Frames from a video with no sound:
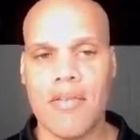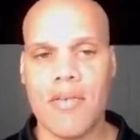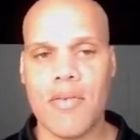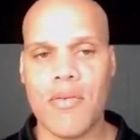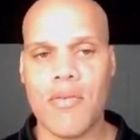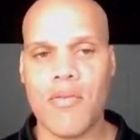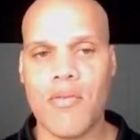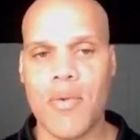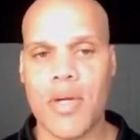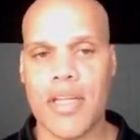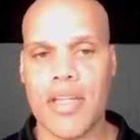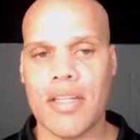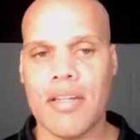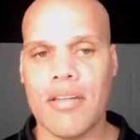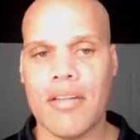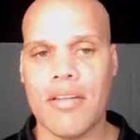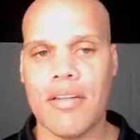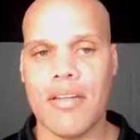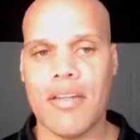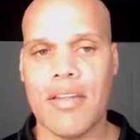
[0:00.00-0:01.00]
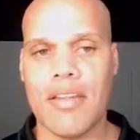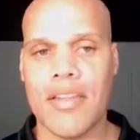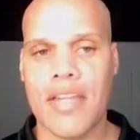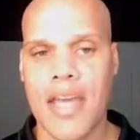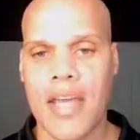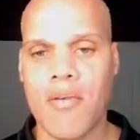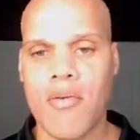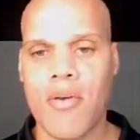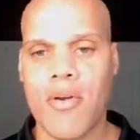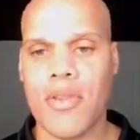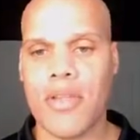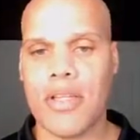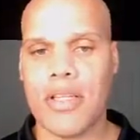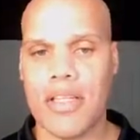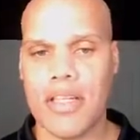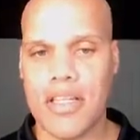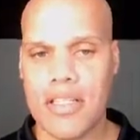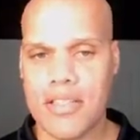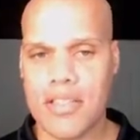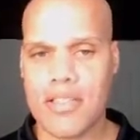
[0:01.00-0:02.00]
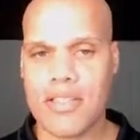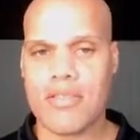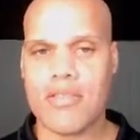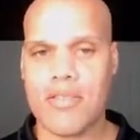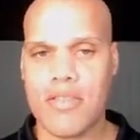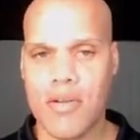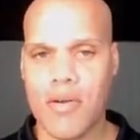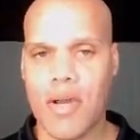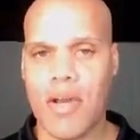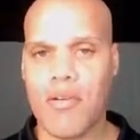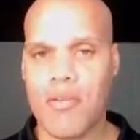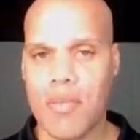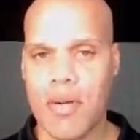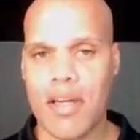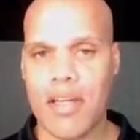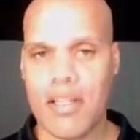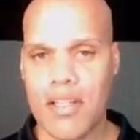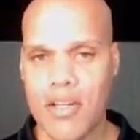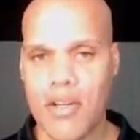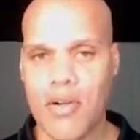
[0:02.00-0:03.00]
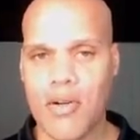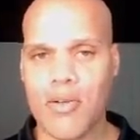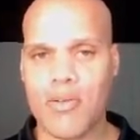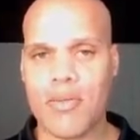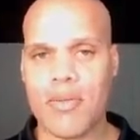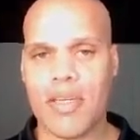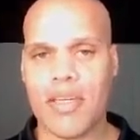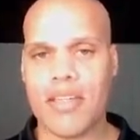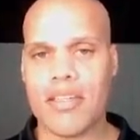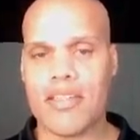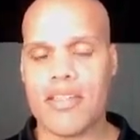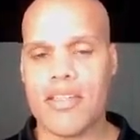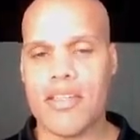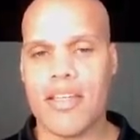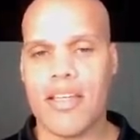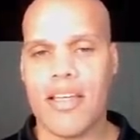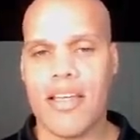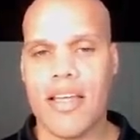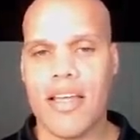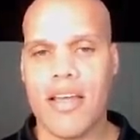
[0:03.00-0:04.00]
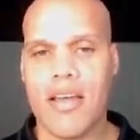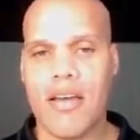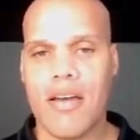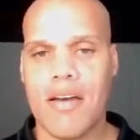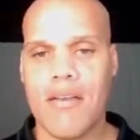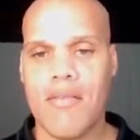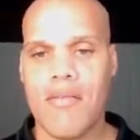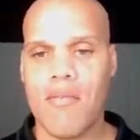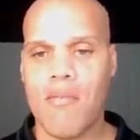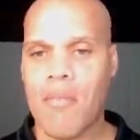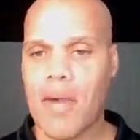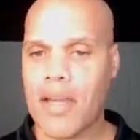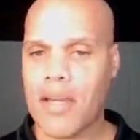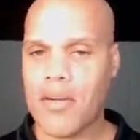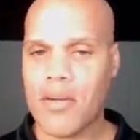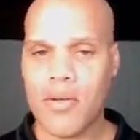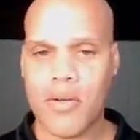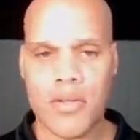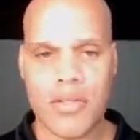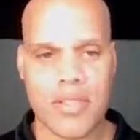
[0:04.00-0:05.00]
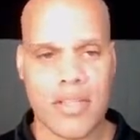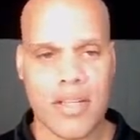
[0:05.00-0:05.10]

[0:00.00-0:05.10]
When they were in the league, just so everybody knows, because Michael is an